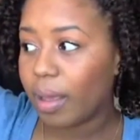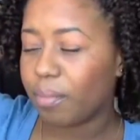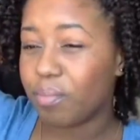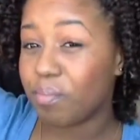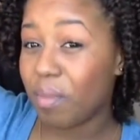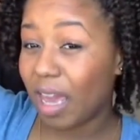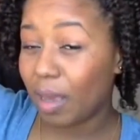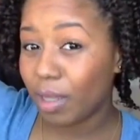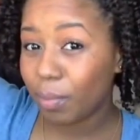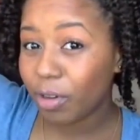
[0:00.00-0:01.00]

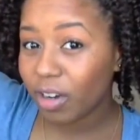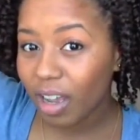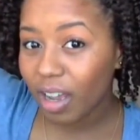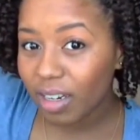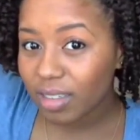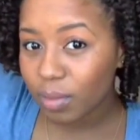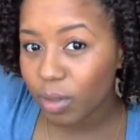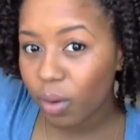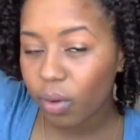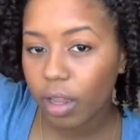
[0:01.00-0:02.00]
Maybe put on some
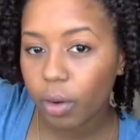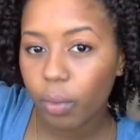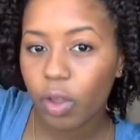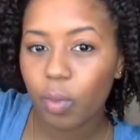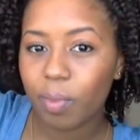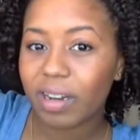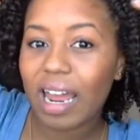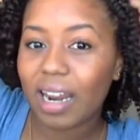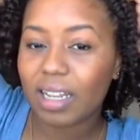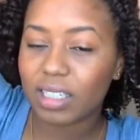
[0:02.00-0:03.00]
coconut oil, but
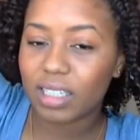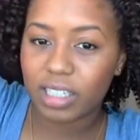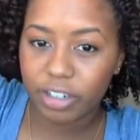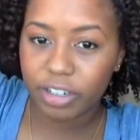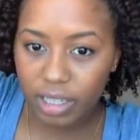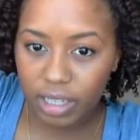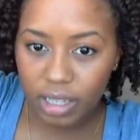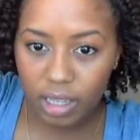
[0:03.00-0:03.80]
not necessarily.